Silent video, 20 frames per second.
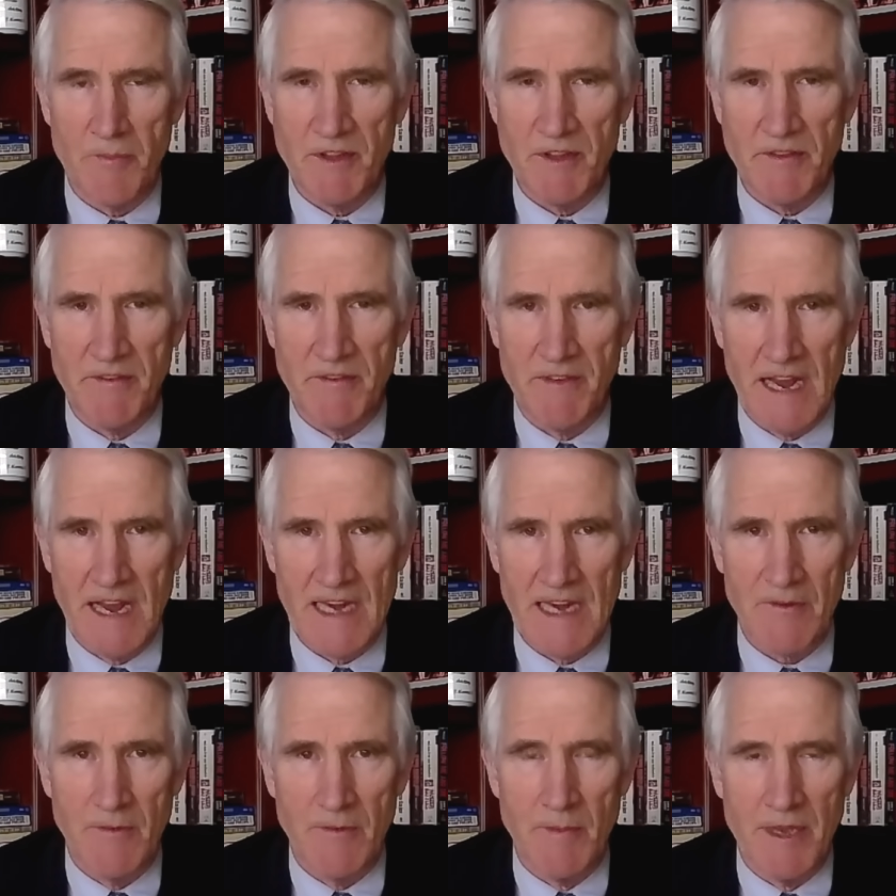but the
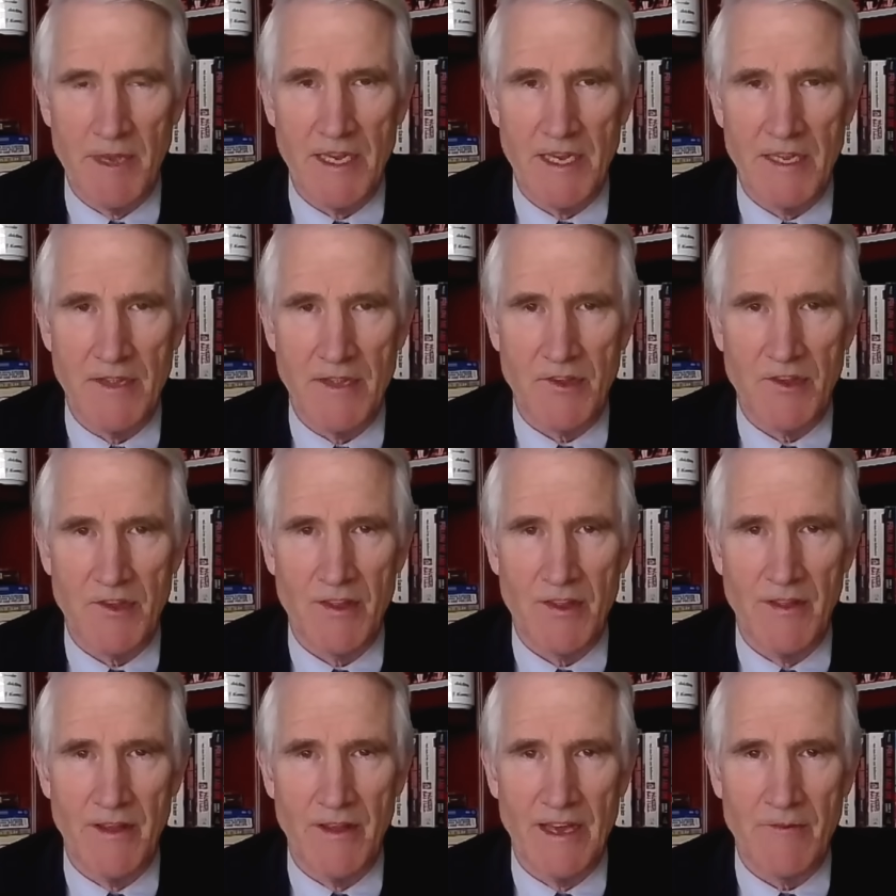fact
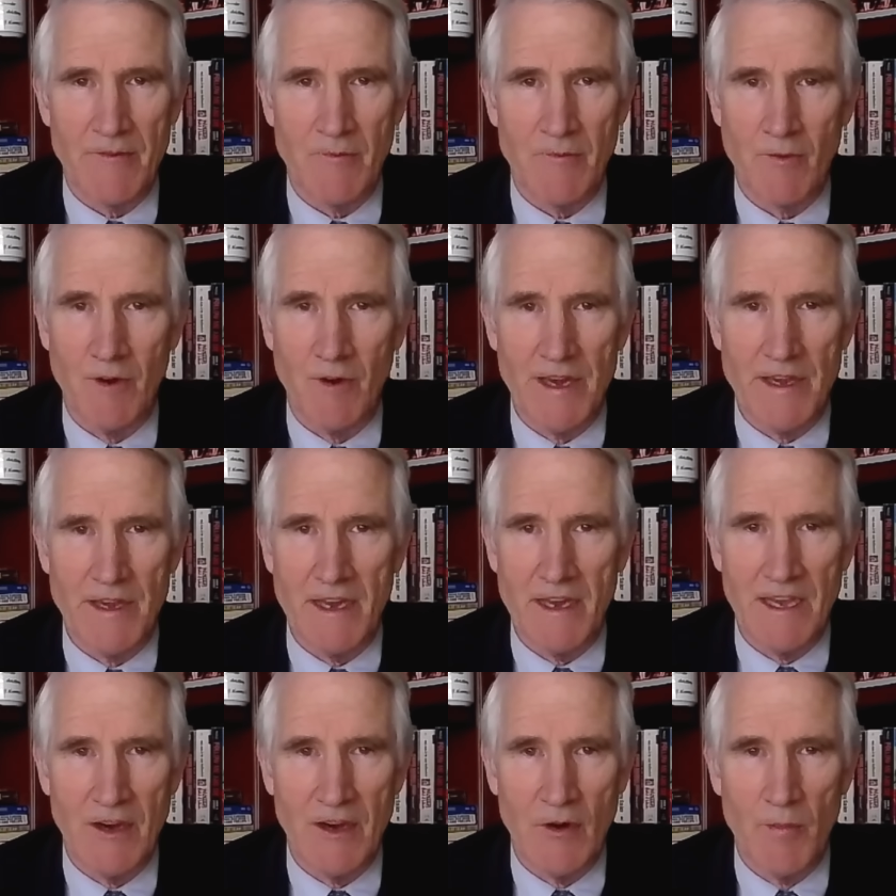remains that right
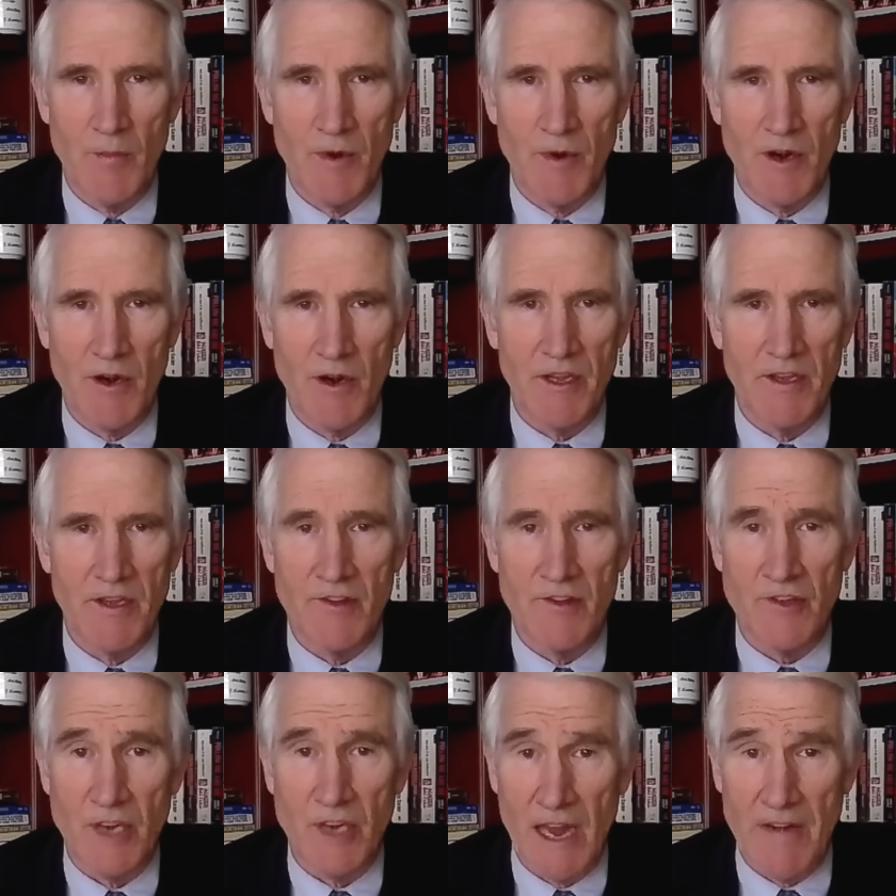now America
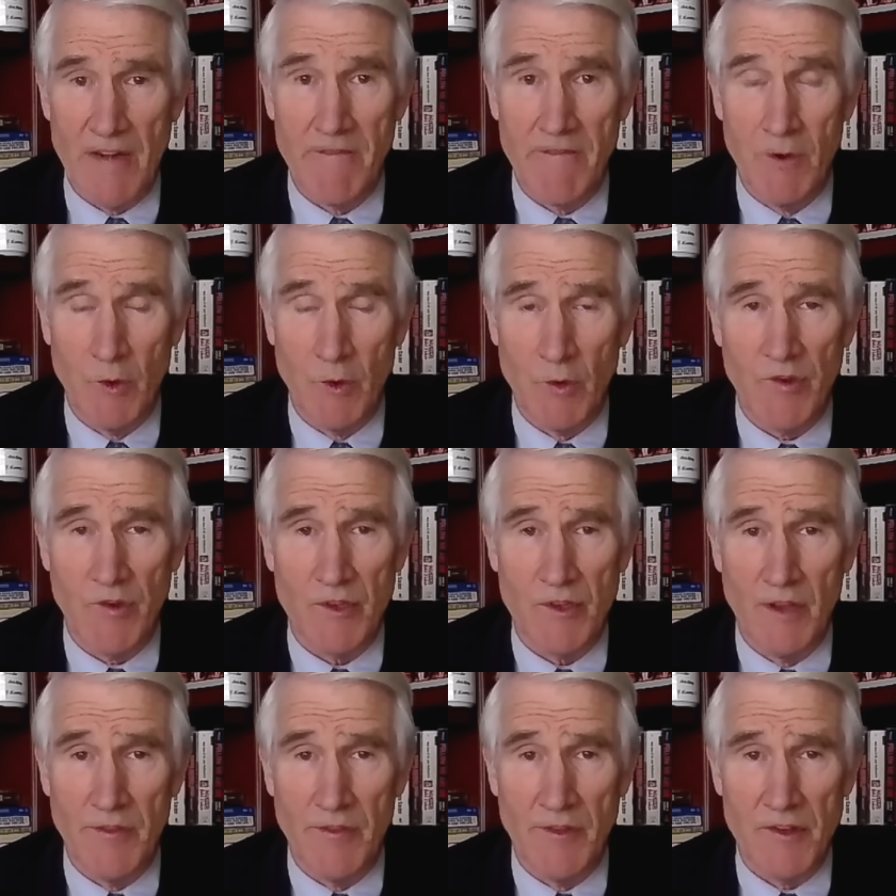is not
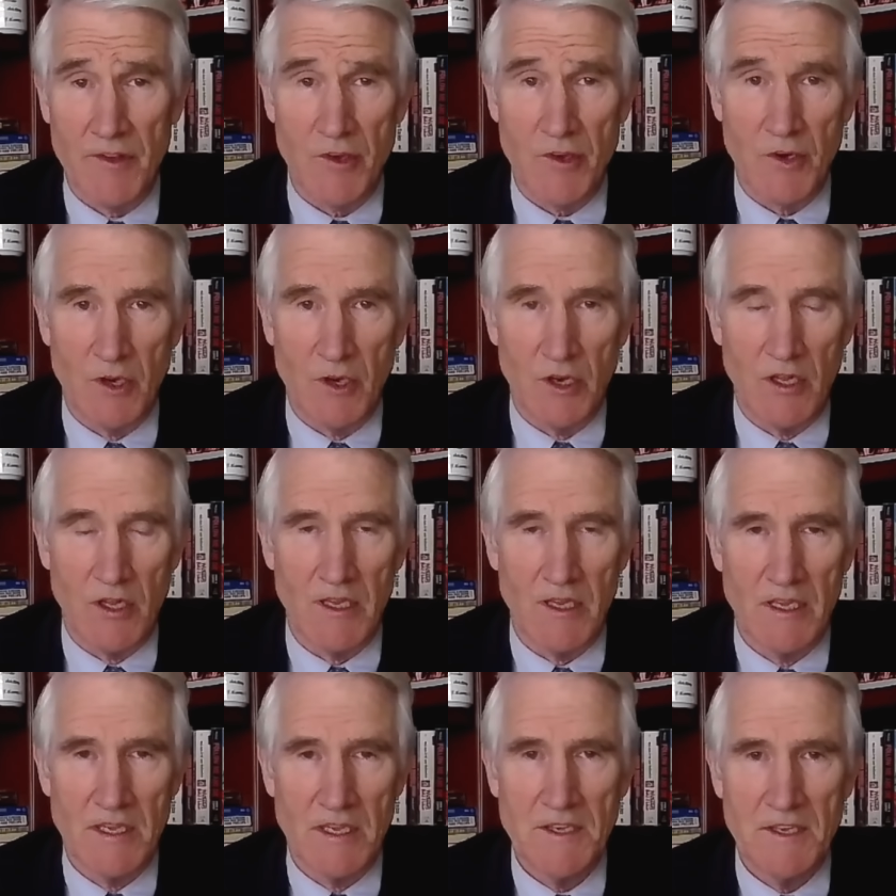focused on this at
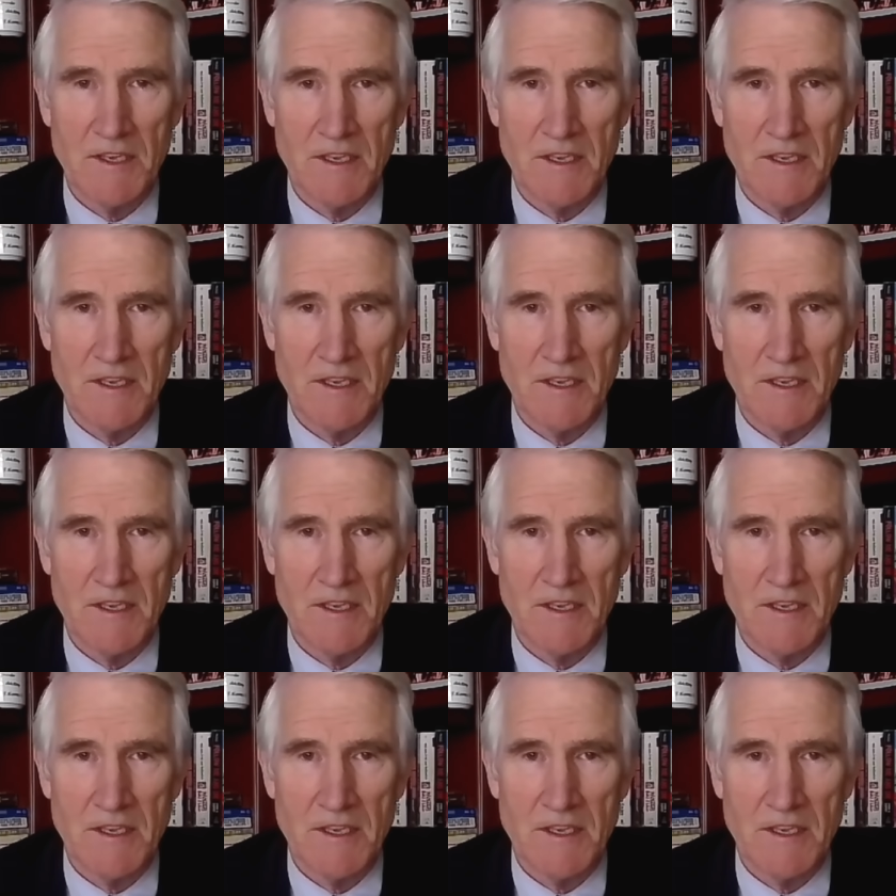all.